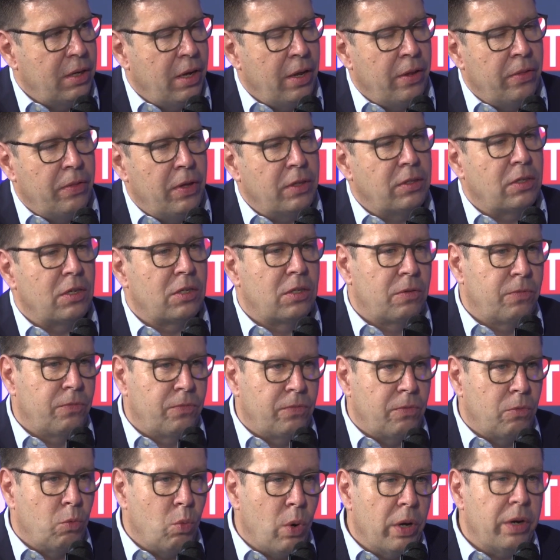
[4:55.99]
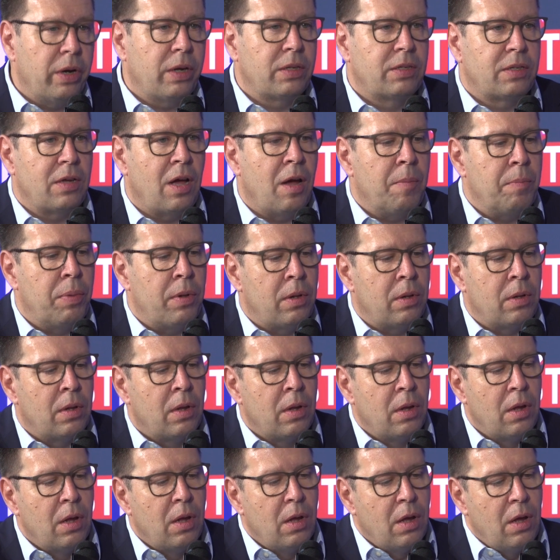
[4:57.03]
And this is one example
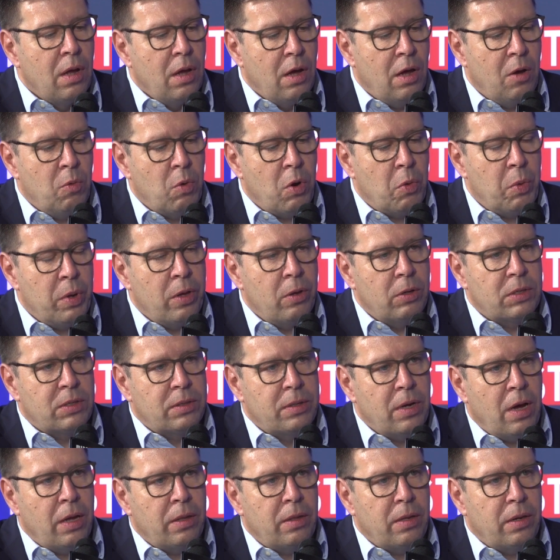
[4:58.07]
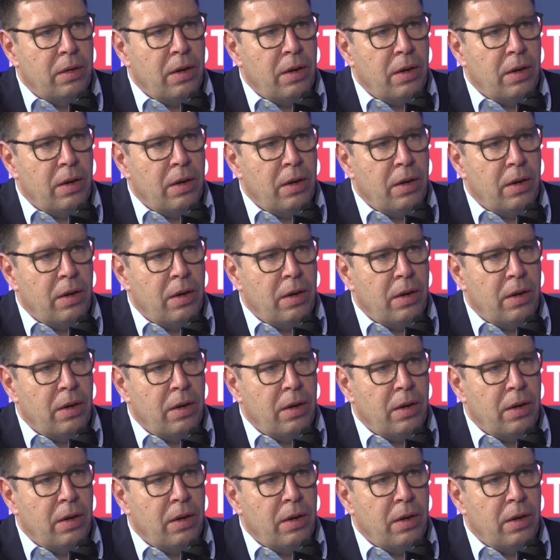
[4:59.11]
where we use that.